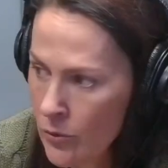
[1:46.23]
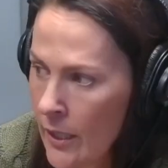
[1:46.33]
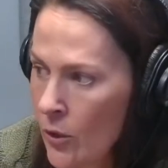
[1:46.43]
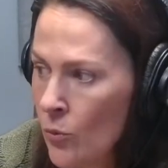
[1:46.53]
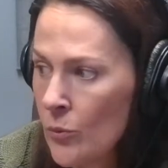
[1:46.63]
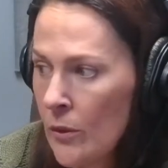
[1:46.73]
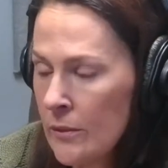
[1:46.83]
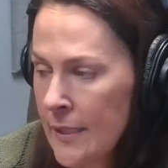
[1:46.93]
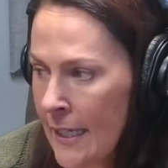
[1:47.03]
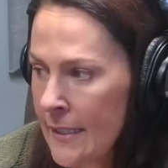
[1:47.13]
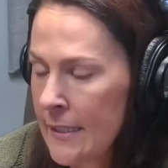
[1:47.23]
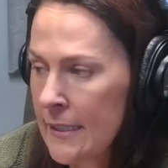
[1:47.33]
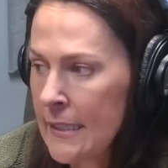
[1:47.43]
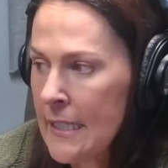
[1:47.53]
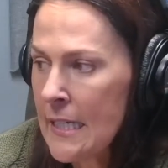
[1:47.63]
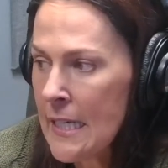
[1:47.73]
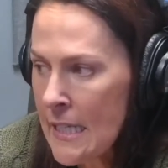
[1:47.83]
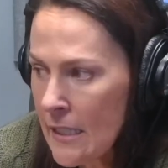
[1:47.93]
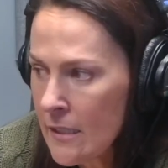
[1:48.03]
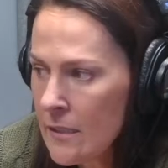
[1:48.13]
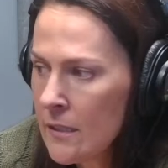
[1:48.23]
don't technically need,